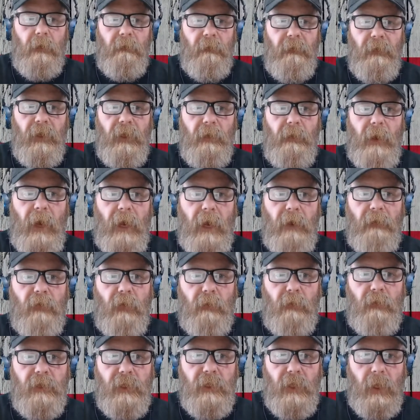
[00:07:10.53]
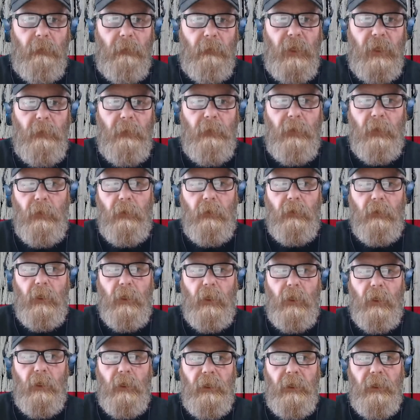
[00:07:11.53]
feedback from some people